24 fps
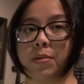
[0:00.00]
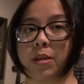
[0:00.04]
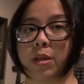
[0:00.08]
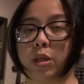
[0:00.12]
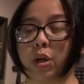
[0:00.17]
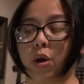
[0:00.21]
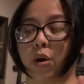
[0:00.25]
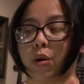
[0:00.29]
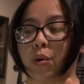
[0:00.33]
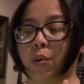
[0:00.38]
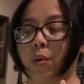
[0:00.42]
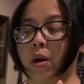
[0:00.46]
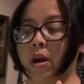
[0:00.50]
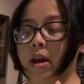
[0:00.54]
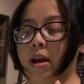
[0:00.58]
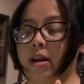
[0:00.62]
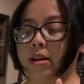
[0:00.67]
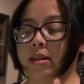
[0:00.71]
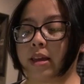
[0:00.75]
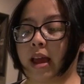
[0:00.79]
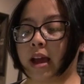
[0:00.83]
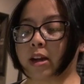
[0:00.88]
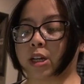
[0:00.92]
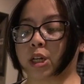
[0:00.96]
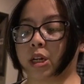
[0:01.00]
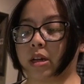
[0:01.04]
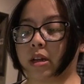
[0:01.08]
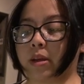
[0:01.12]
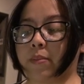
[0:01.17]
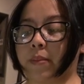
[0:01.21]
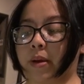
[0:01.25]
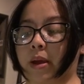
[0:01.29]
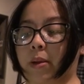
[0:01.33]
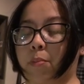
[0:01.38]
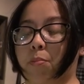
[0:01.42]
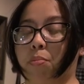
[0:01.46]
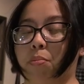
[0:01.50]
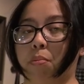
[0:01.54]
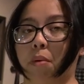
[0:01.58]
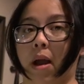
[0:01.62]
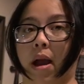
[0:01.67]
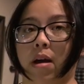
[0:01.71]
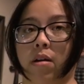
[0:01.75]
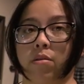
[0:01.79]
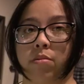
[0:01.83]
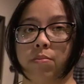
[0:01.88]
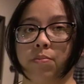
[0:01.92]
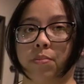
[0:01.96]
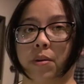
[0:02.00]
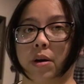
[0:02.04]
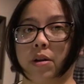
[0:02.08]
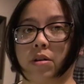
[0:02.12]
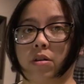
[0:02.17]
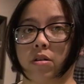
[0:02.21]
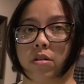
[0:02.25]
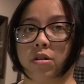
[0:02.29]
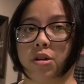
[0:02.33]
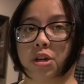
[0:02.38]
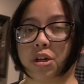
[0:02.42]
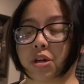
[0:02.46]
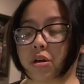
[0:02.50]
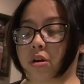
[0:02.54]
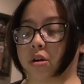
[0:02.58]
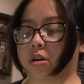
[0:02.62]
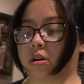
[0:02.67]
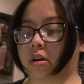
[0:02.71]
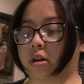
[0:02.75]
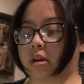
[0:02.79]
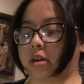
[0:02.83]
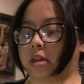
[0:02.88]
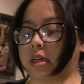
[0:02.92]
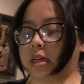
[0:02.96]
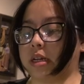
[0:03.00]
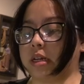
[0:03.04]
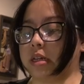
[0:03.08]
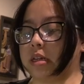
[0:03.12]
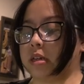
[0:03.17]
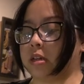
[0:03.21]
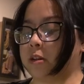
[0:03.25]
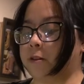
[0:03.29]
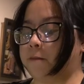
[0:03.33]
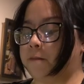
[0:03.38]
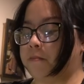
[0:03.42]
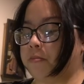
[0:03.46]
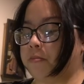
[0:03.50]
so they actually make brown butter sugar cookies,